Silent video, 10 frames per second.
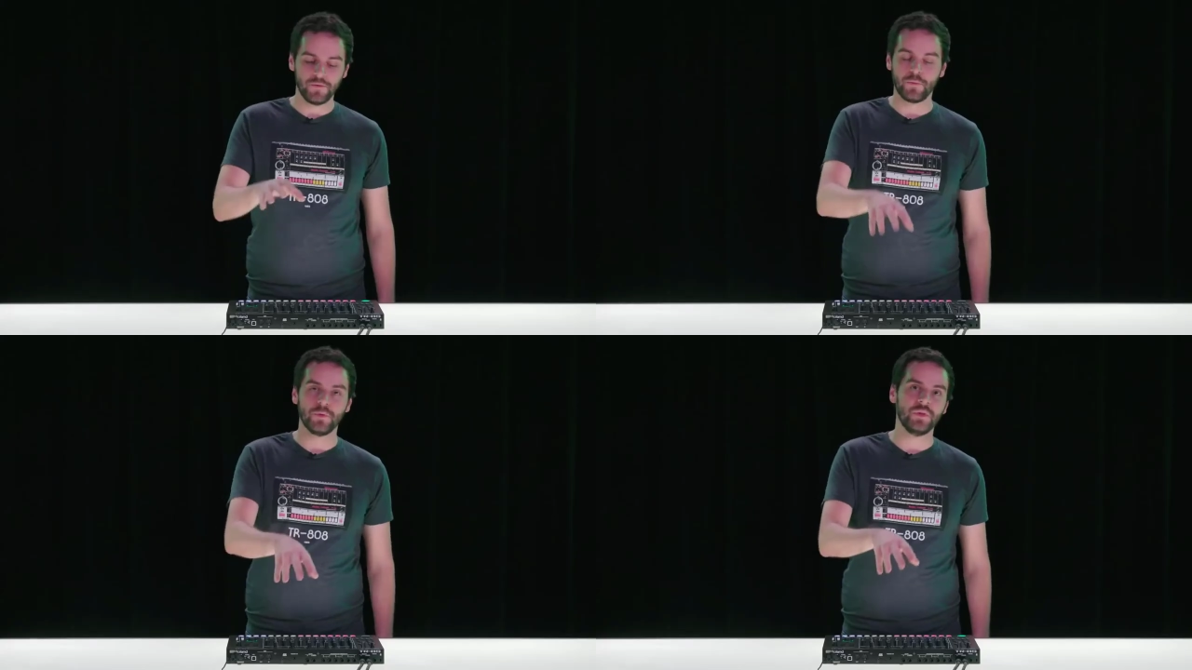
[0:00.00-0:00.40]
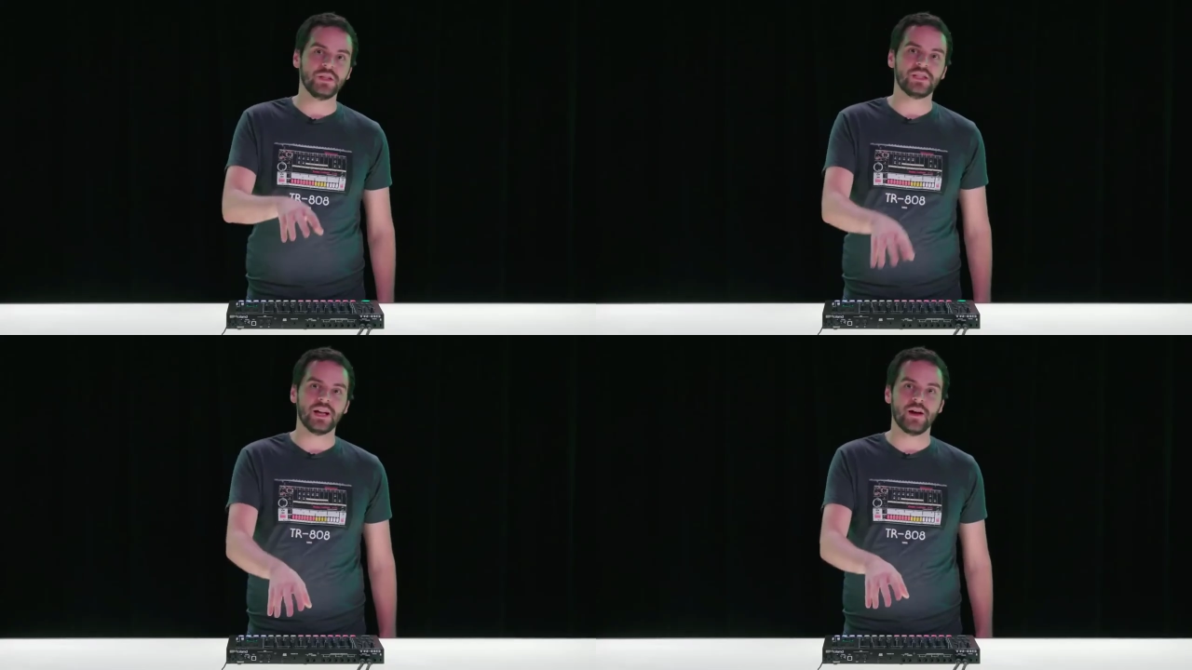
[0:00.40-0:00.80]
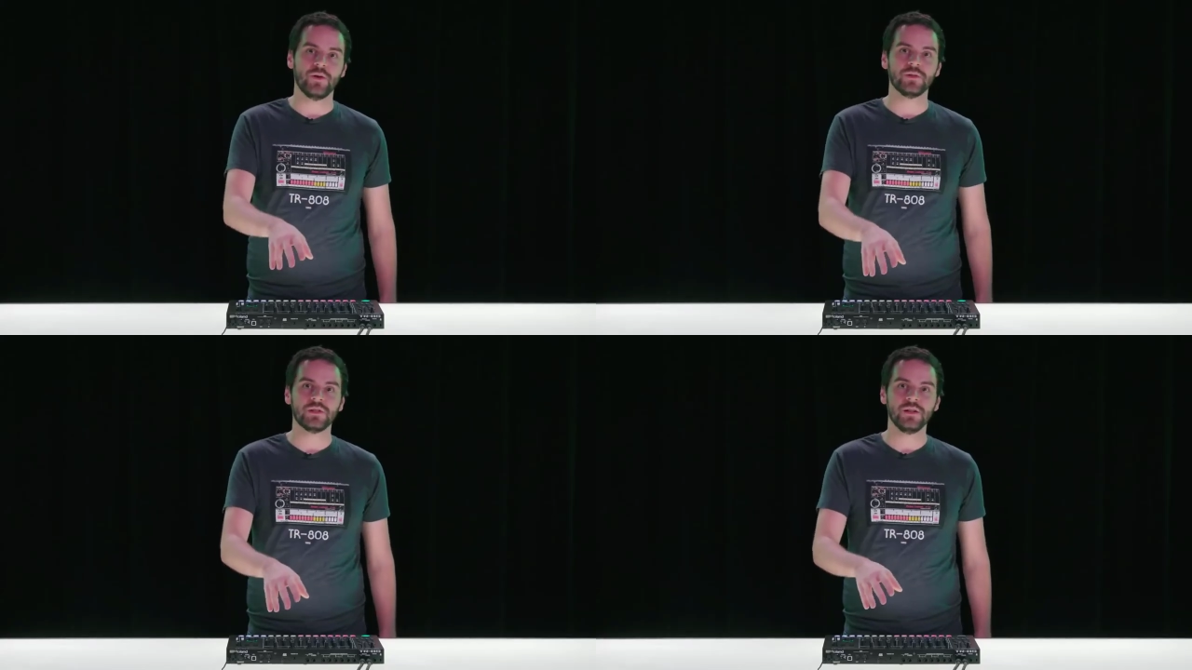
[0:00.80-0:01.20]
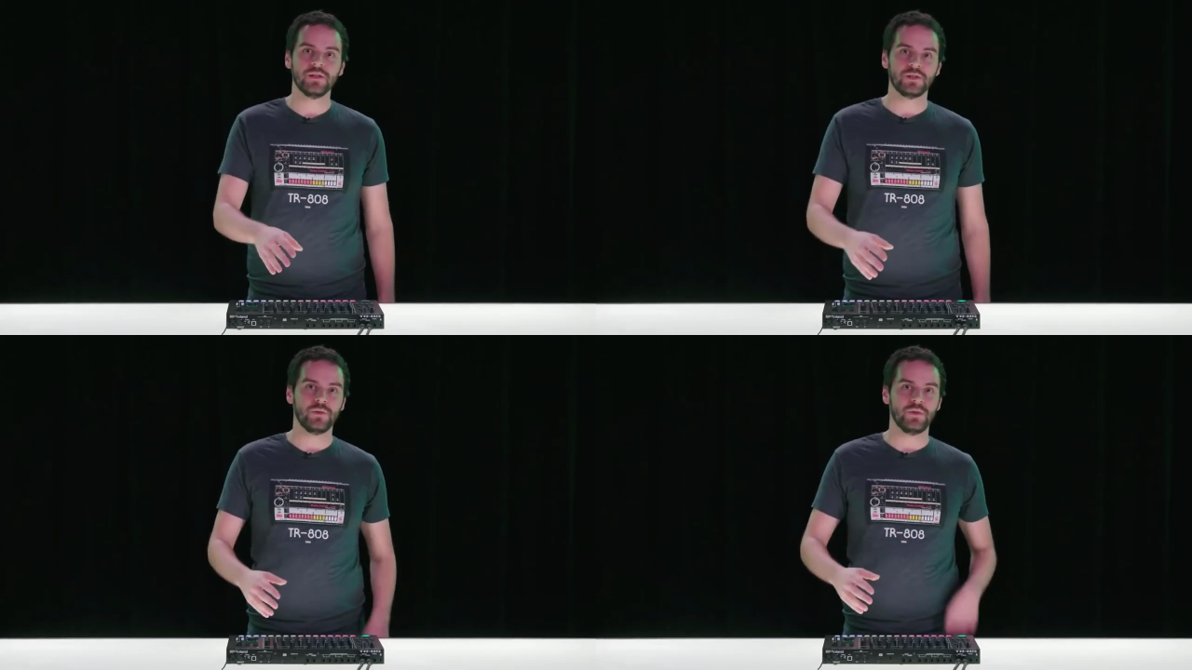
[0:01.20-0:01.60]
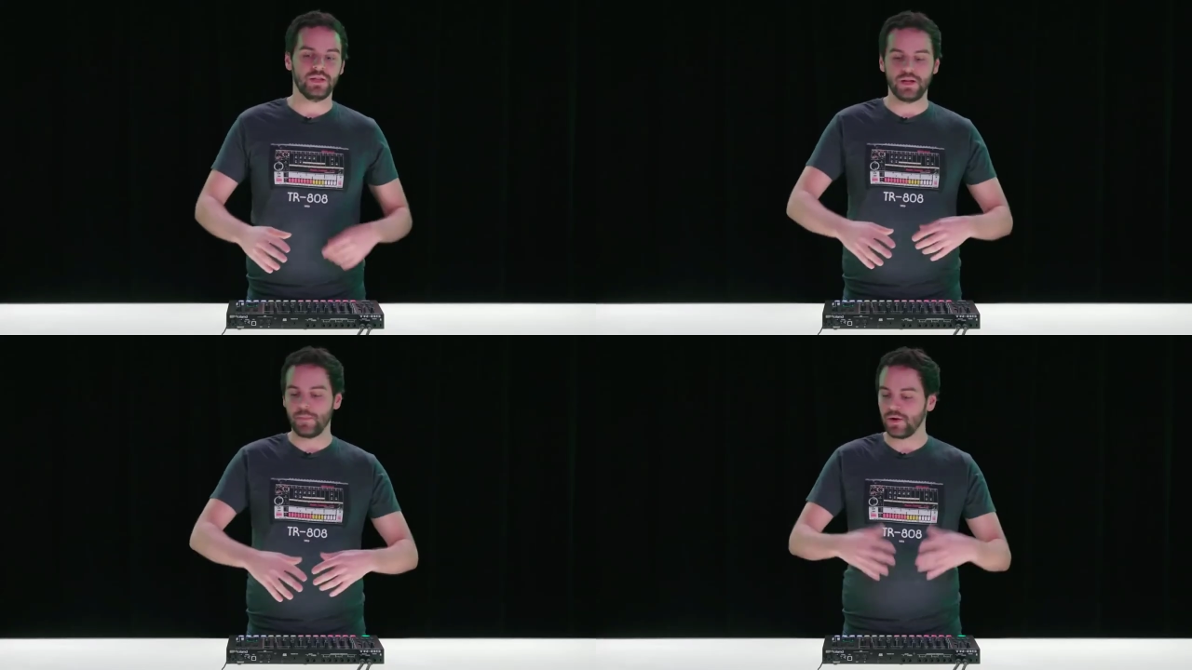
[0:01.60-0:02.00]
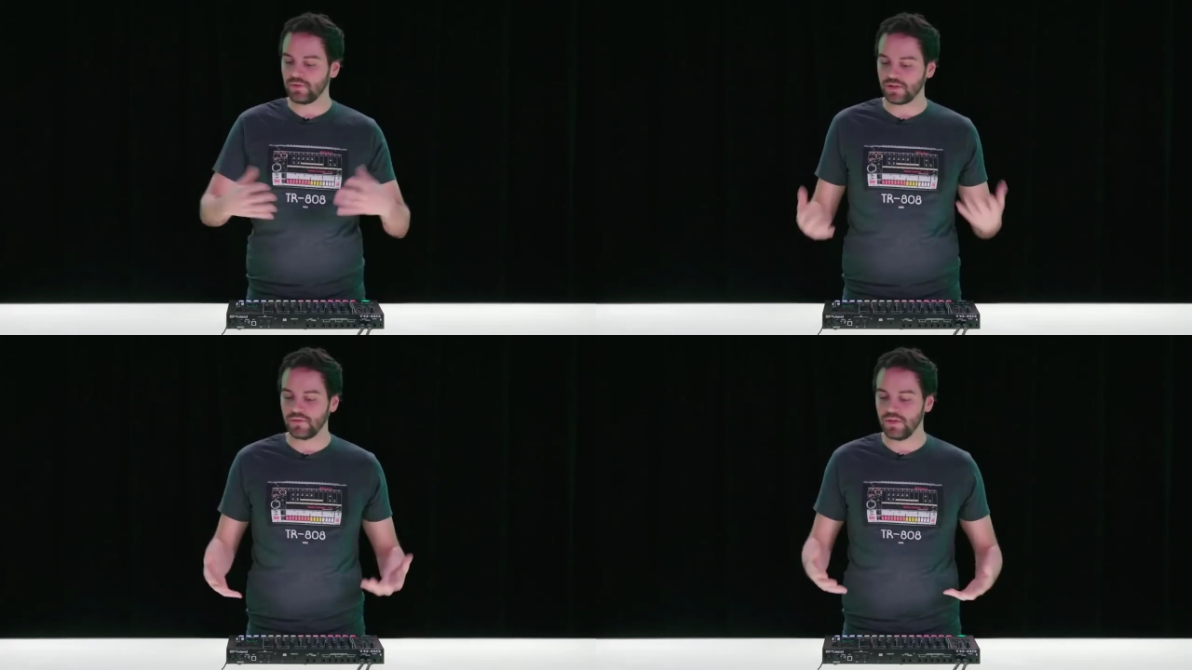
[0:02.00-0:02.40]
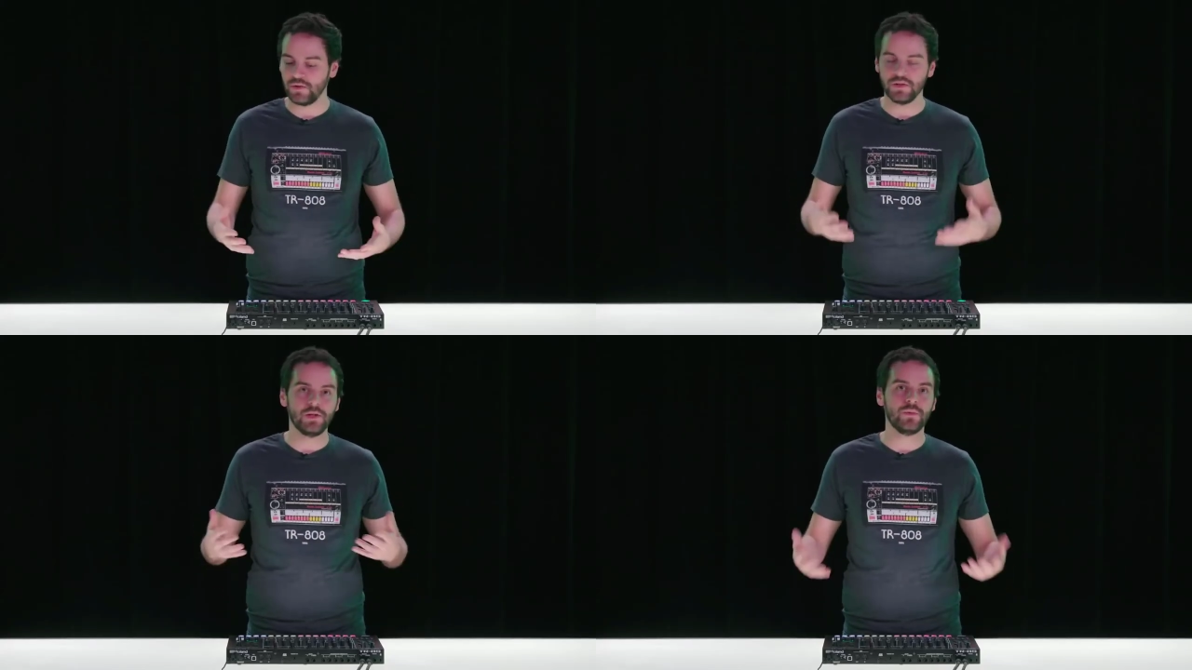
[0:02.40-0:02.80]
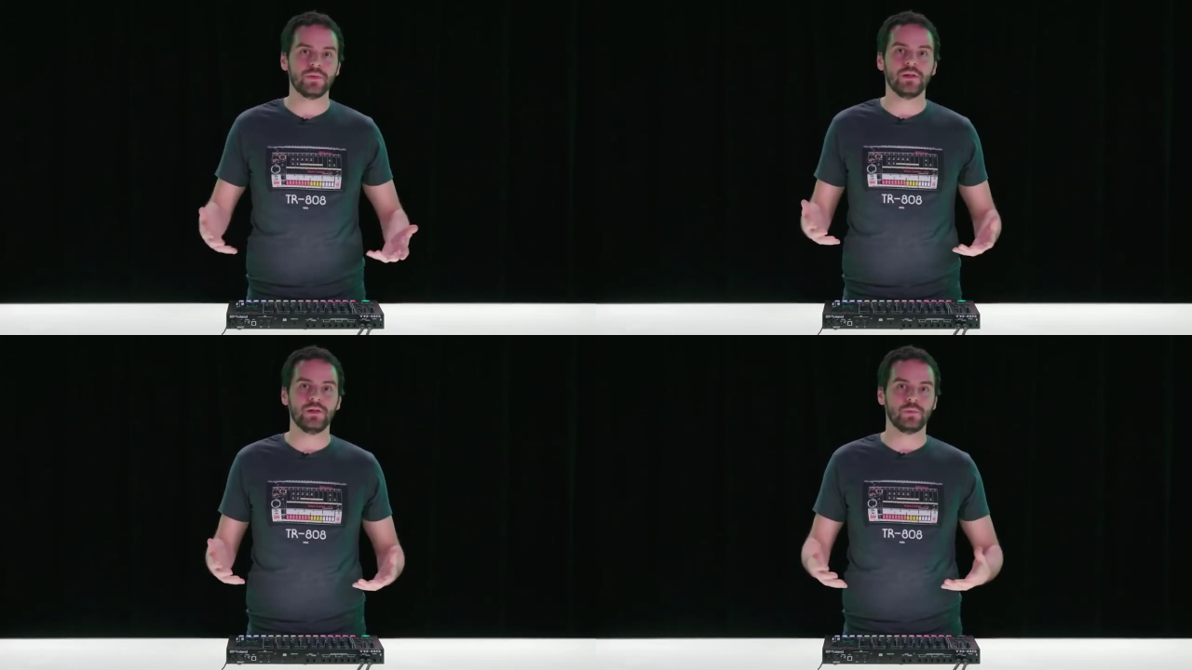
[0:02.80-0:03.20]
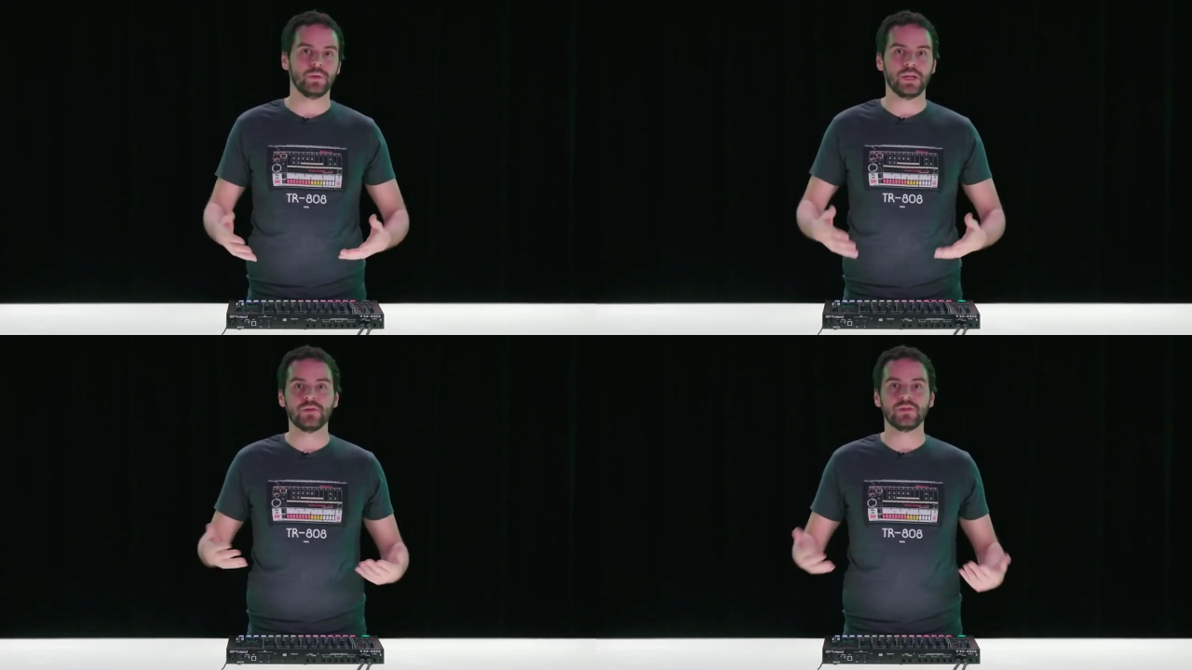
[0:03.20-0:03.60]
for these sounds. So the amount of stuff that you can do with it is really